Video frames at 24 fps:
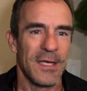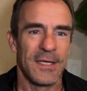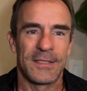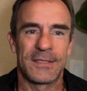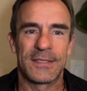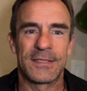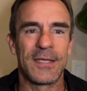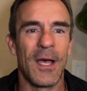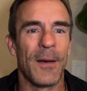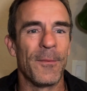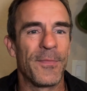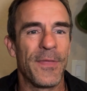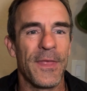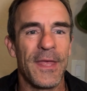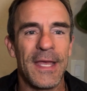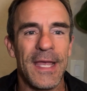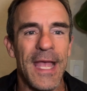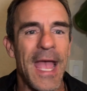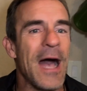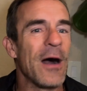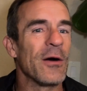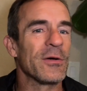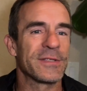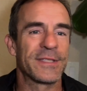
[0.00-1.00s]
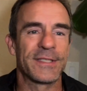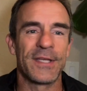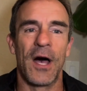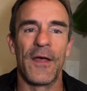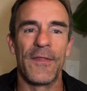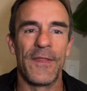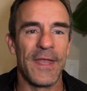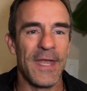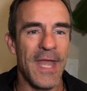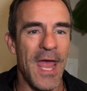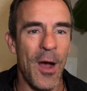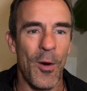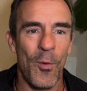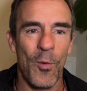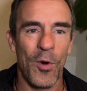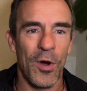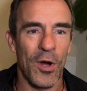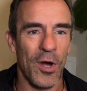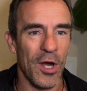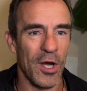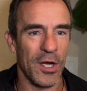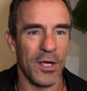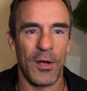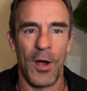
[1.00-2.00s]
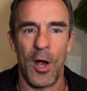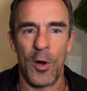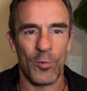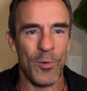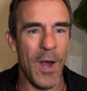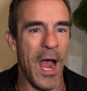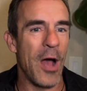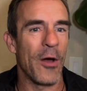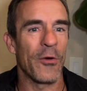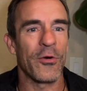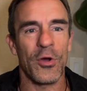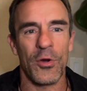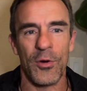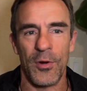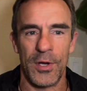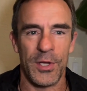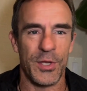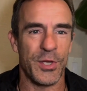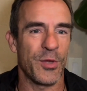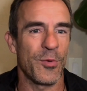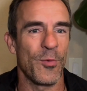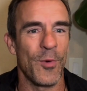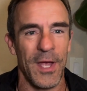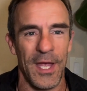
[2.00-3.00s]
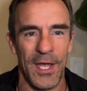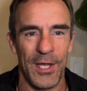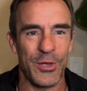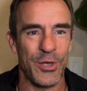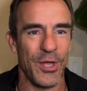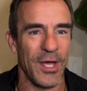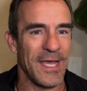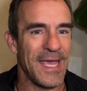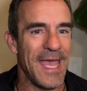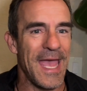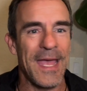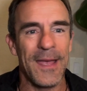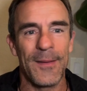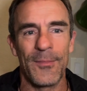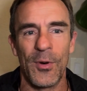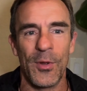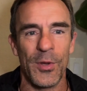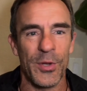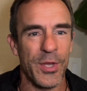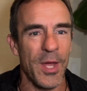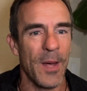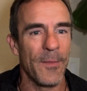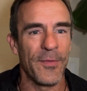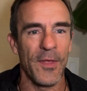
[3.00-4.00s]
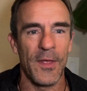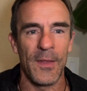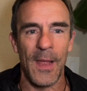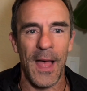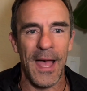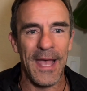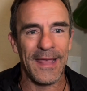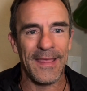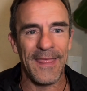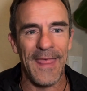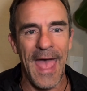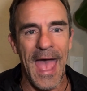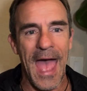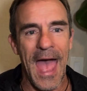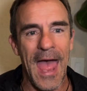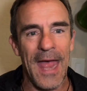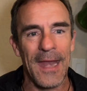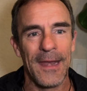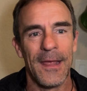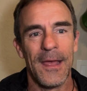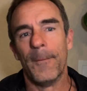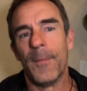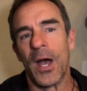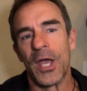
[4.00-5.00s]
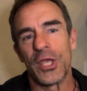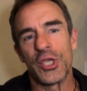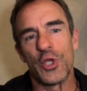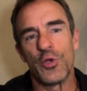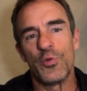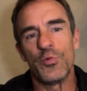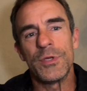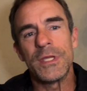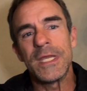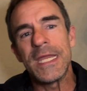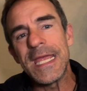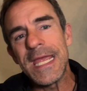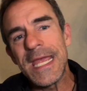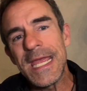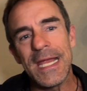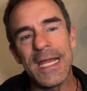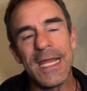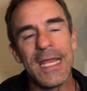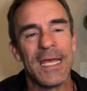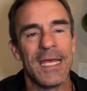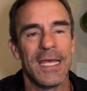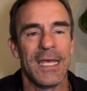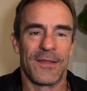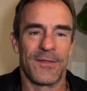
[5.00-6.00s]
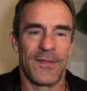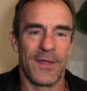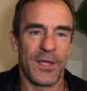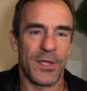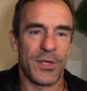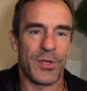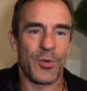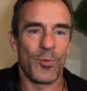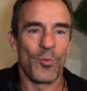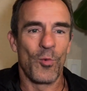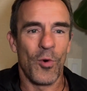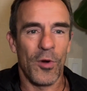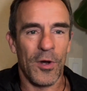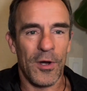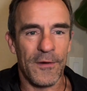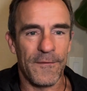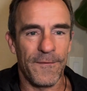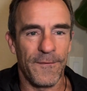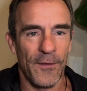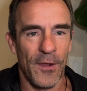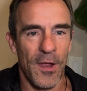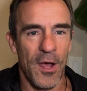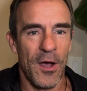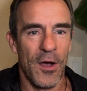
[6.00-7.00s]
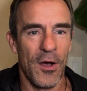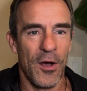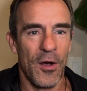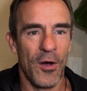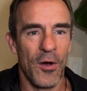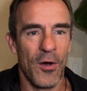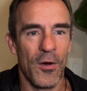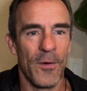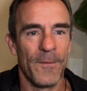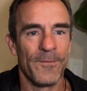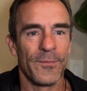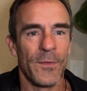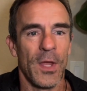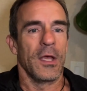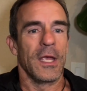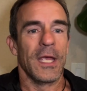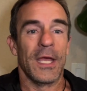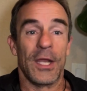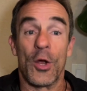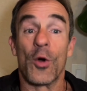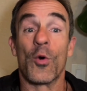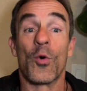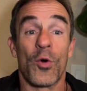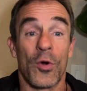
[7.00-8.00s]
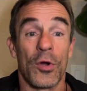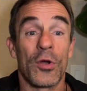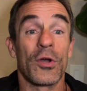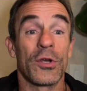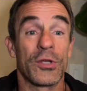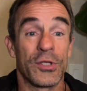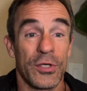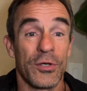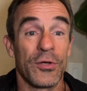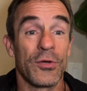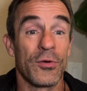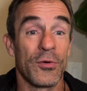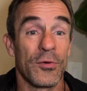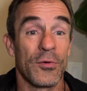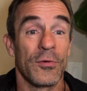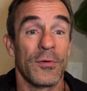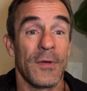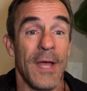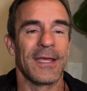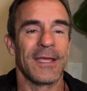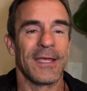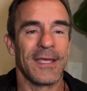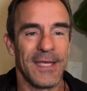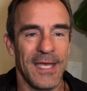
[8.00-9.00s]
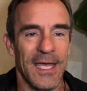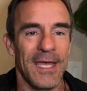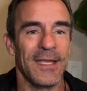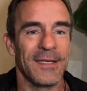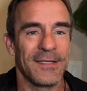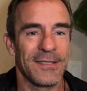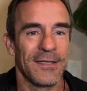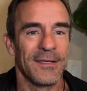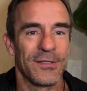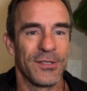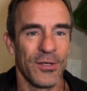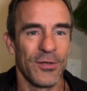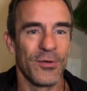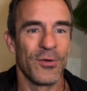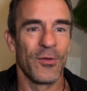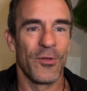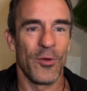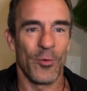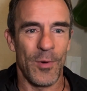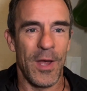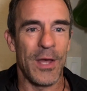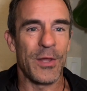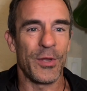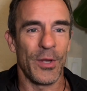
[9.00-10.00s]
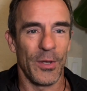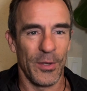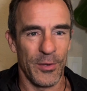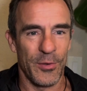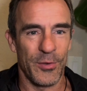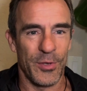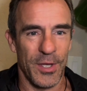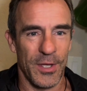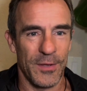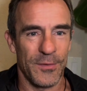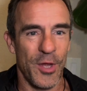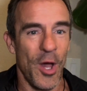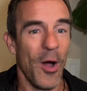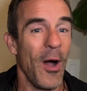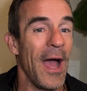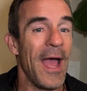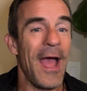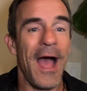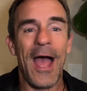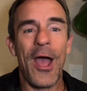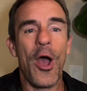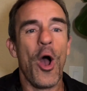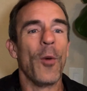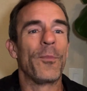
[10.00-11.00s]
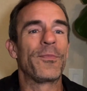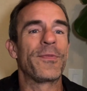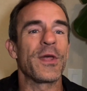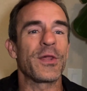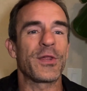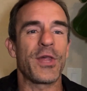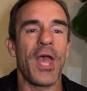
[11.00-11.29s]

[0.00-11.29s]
something else on the network, a router, a switch, a cable, something like that. But you need this workflow in order to get to the resolution. So I hope this